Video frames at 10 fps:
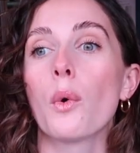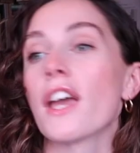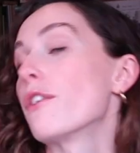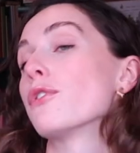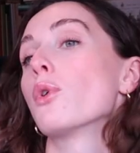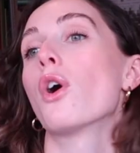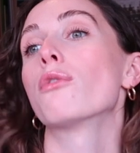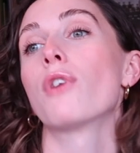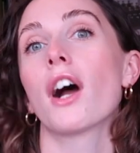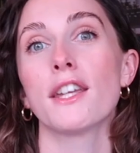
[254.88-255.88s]
If you're
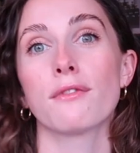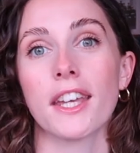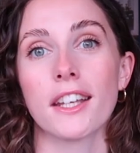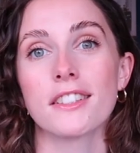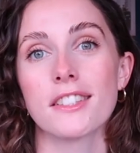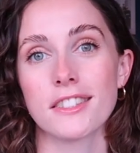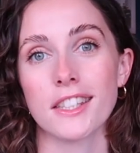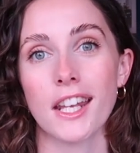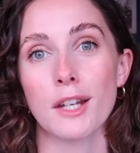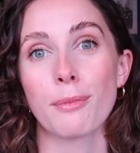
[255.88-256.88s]
arriving to
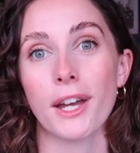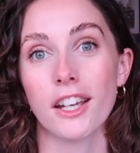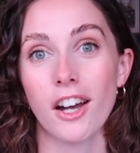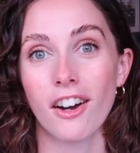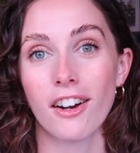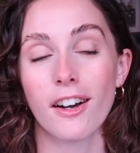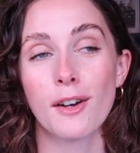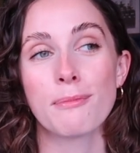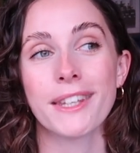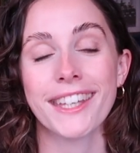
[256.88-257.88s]
Siena by
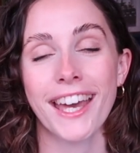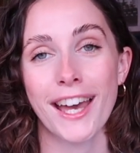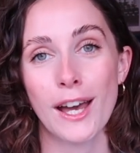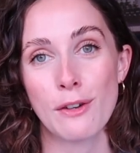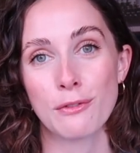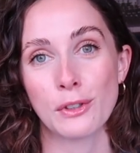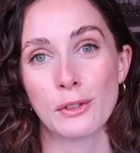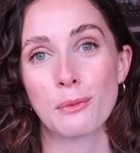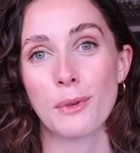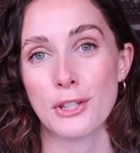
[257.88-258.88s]
car, be
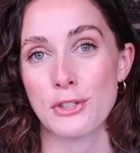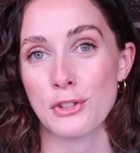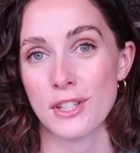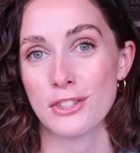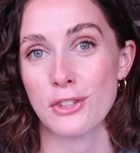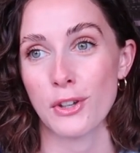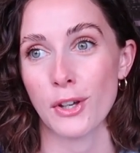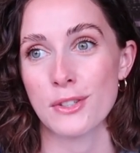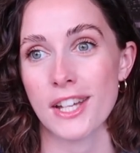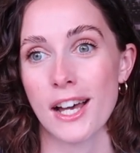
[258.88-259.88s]
careful which streets you
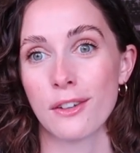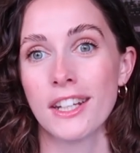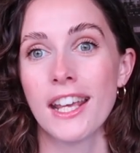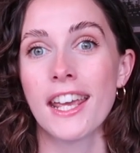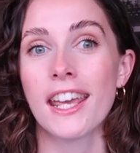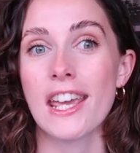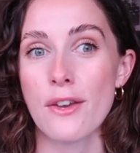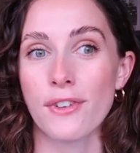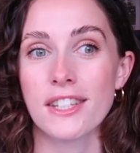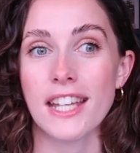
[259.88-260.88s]
go down.
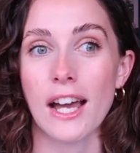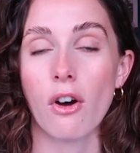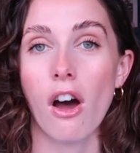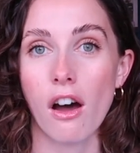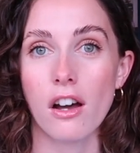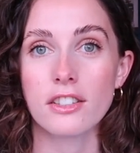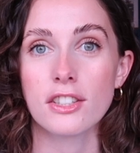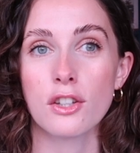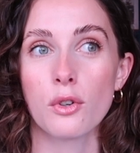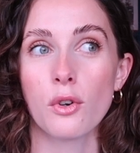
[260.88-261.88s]
If in doubt,
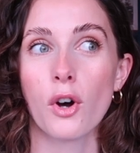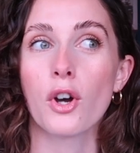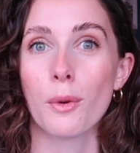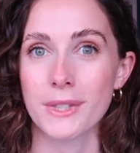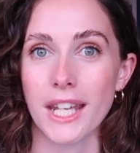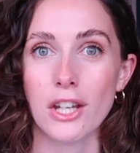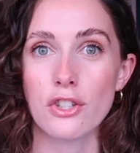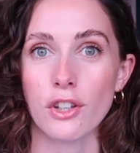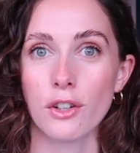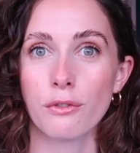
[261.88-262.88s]
ask your
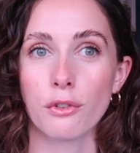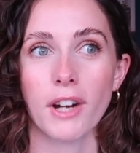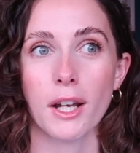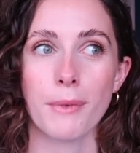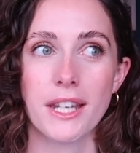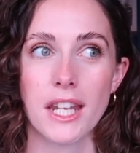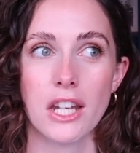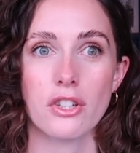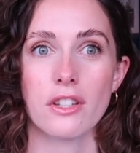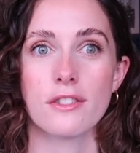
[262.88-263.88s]
accommodation for
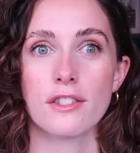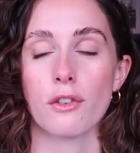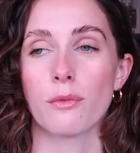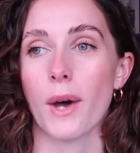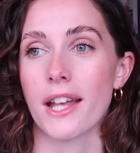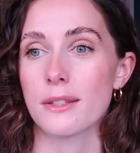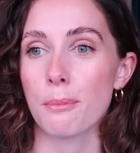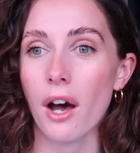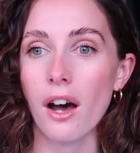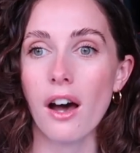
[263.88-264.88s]
recommendations of where to
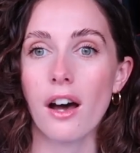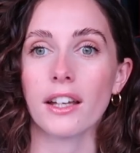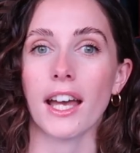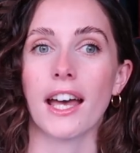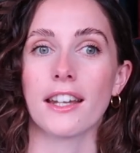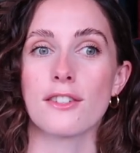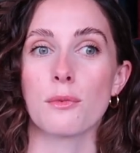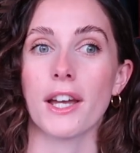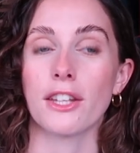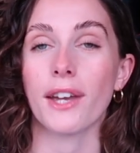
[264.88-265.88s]
park and
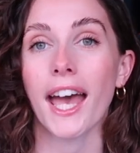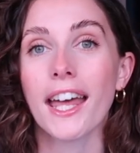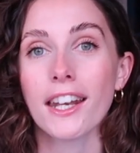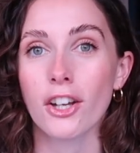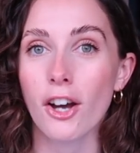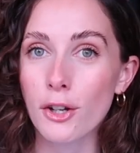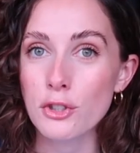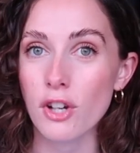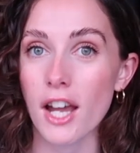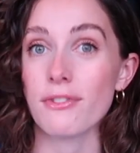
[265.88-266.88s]
where you can and
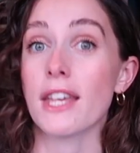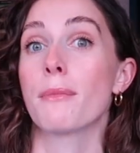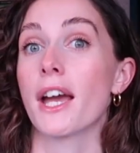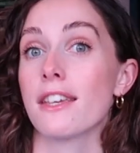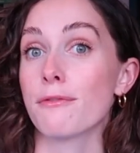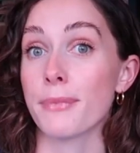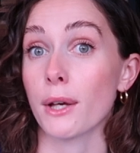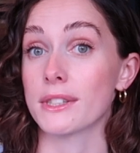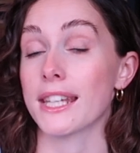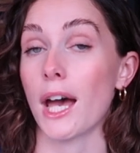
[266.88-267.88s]
can't drive. They might even be
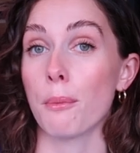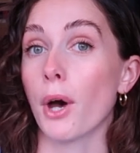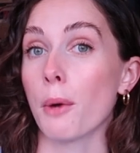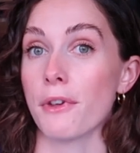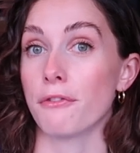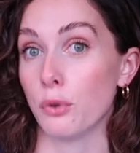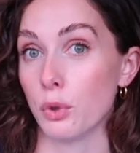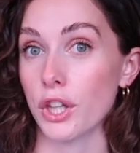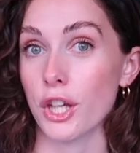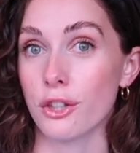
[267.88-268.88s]
able to get a permit
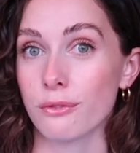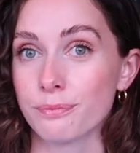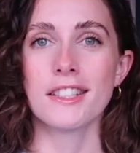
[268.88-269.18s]
for you.